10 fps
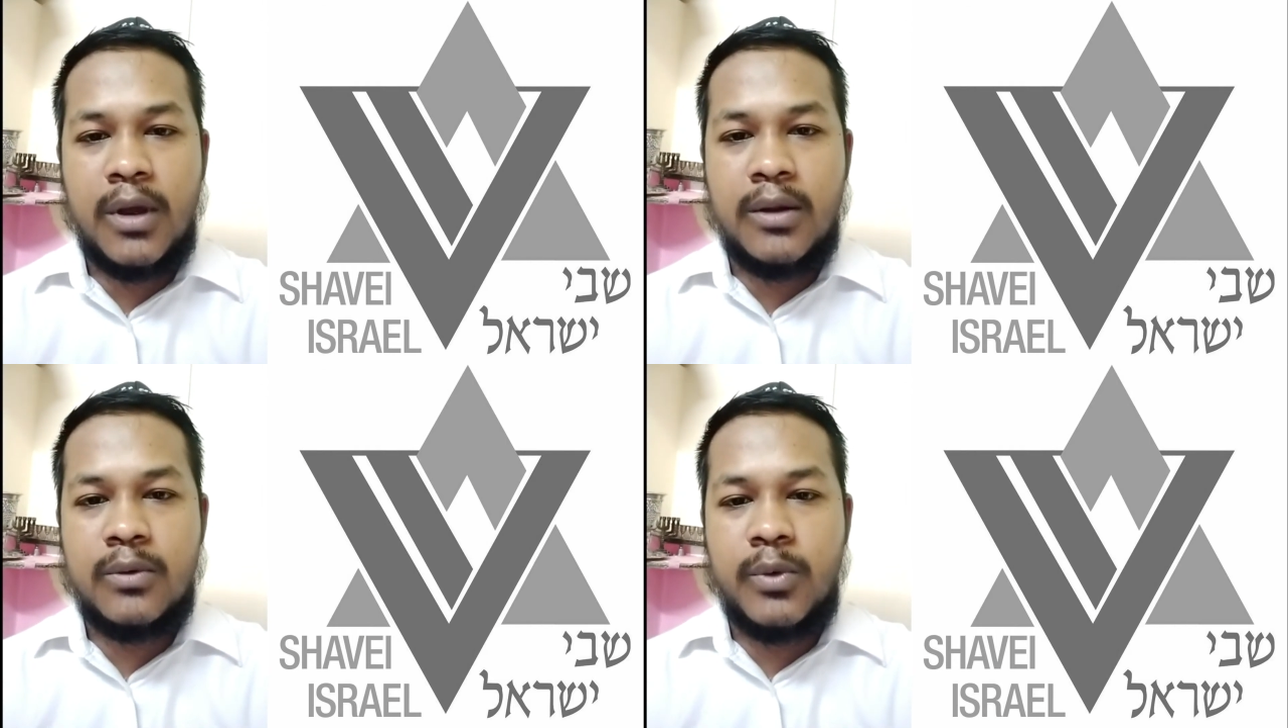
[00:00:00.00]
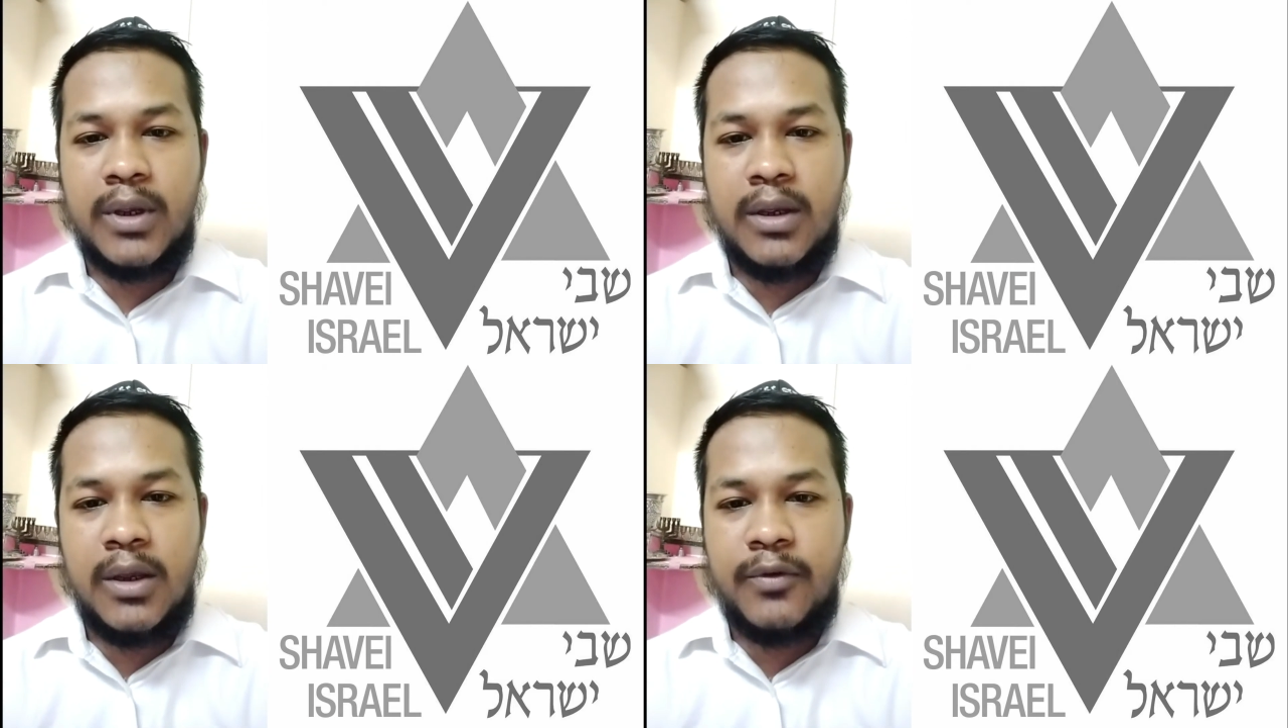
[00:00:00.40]
and
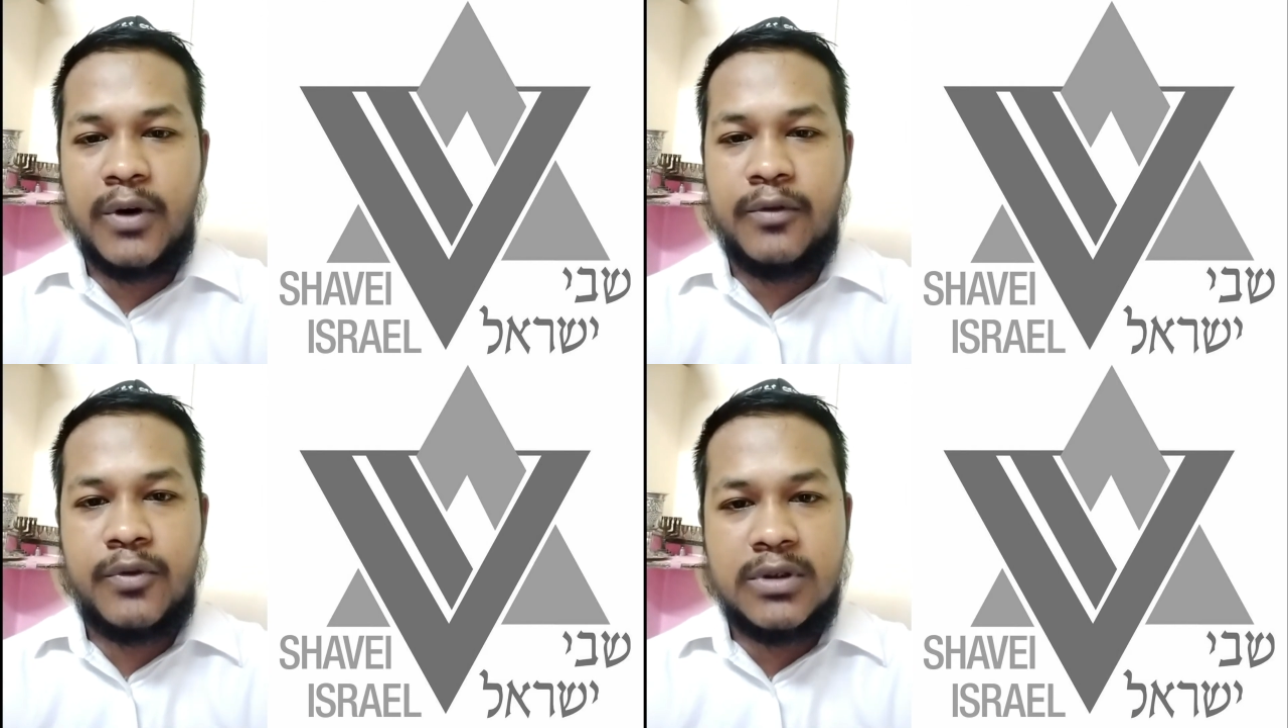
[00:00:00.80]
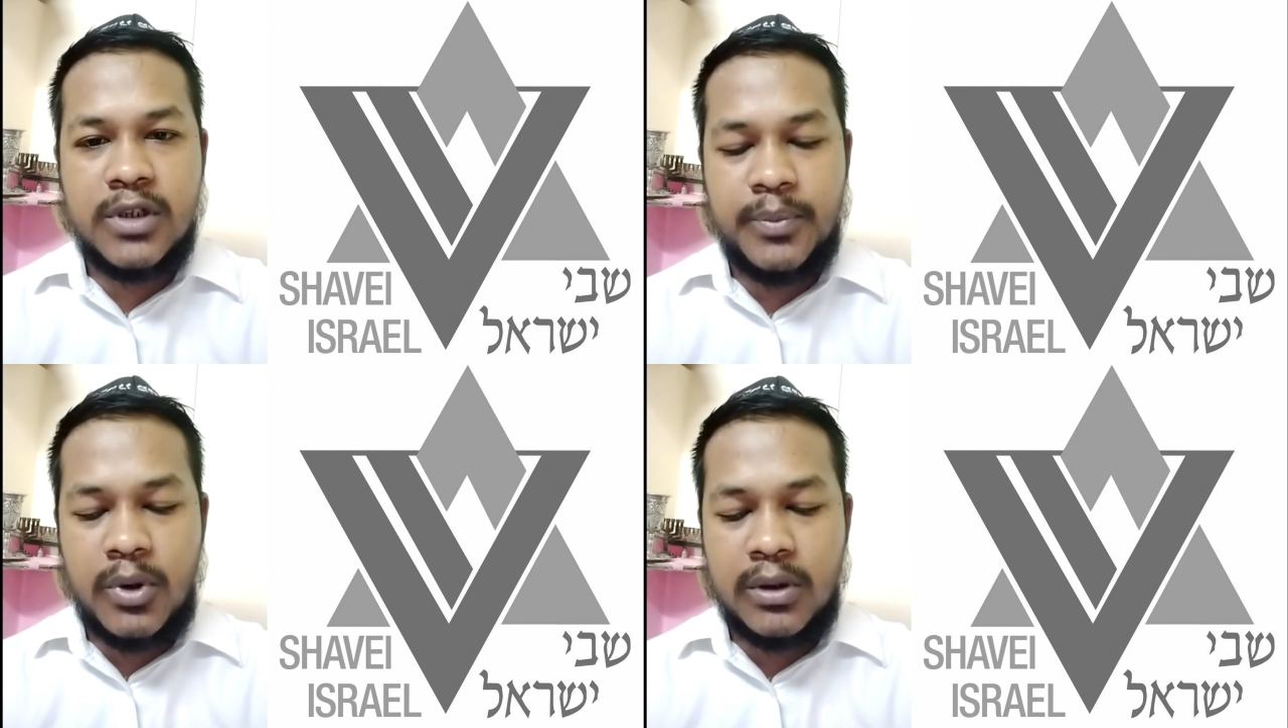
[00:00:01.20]
we give our full
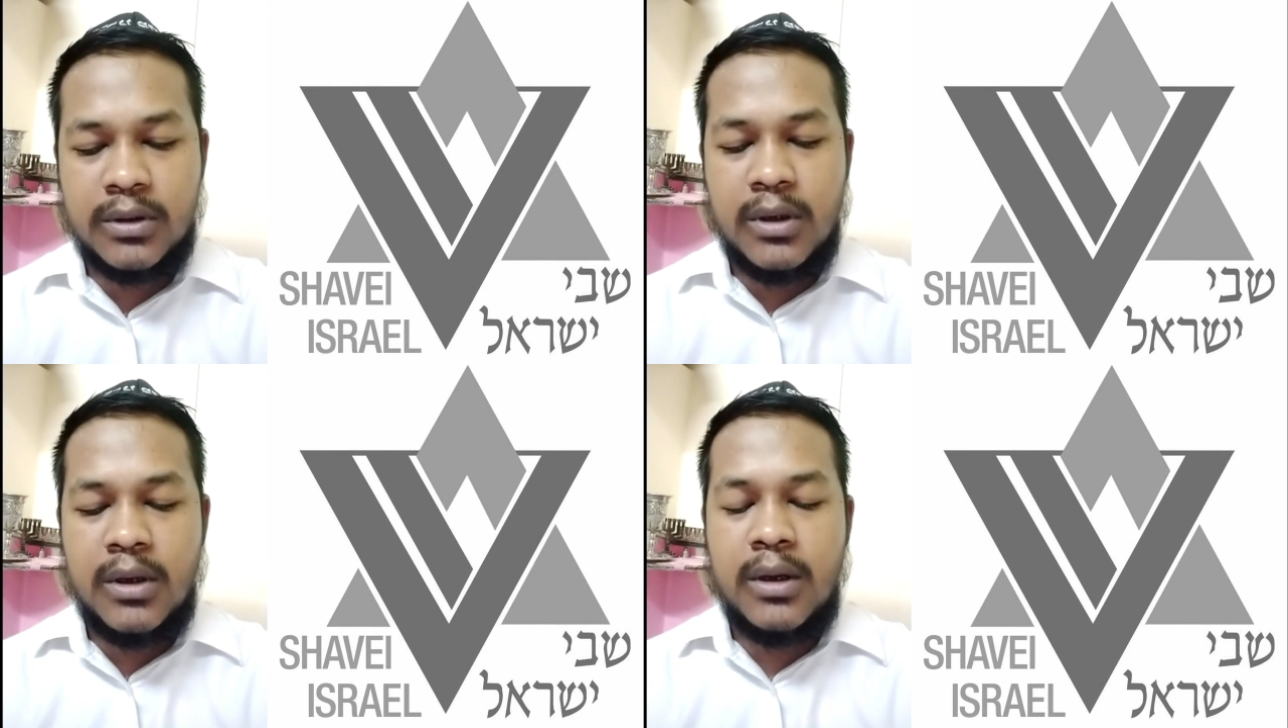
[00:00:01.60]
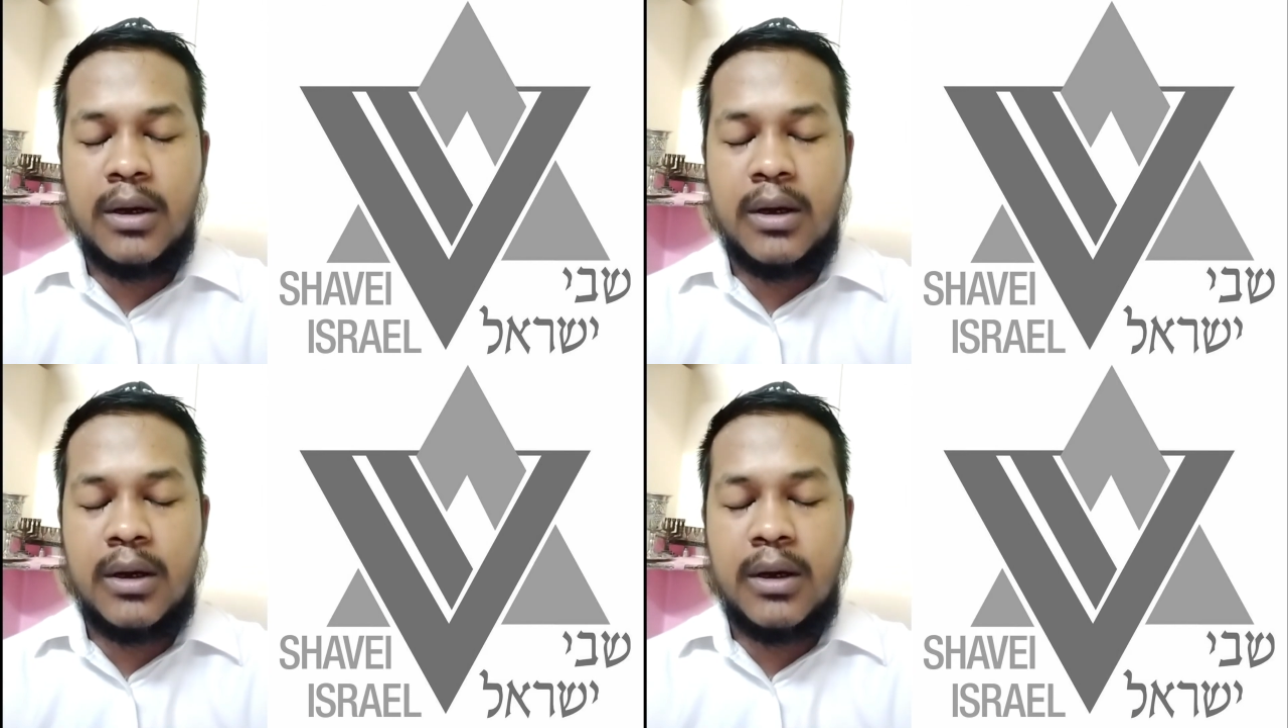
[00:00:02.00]
support